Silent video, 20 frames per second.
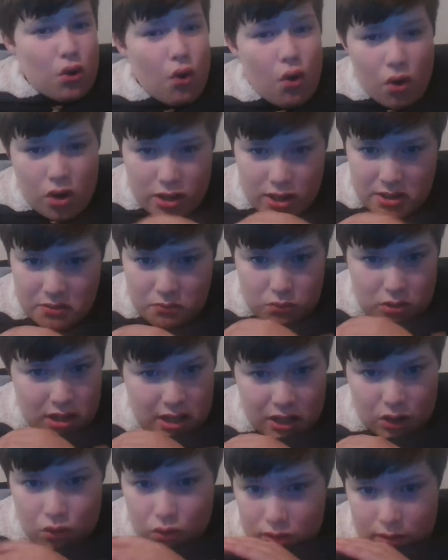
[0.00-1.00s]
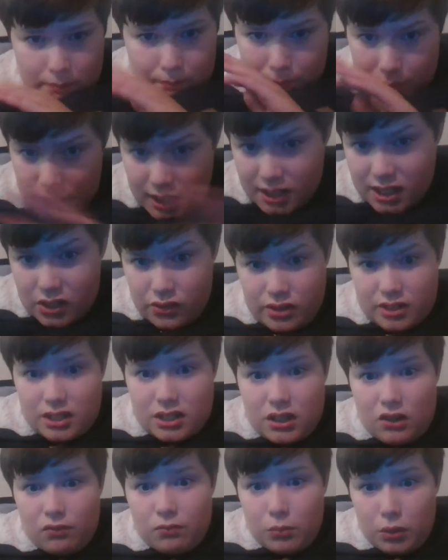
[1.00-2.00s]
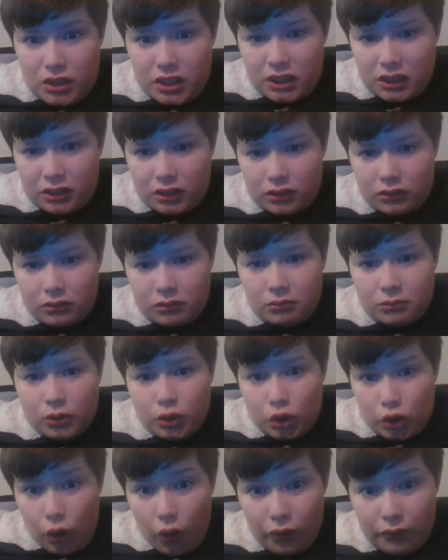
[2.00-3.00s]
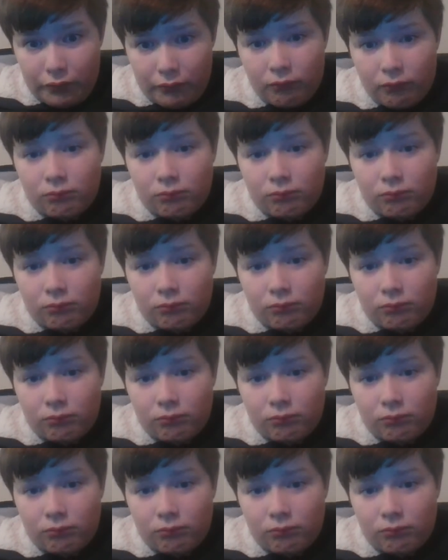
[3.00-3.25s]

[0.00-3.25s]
"Oh, you're really good at military stuff, Monash, John."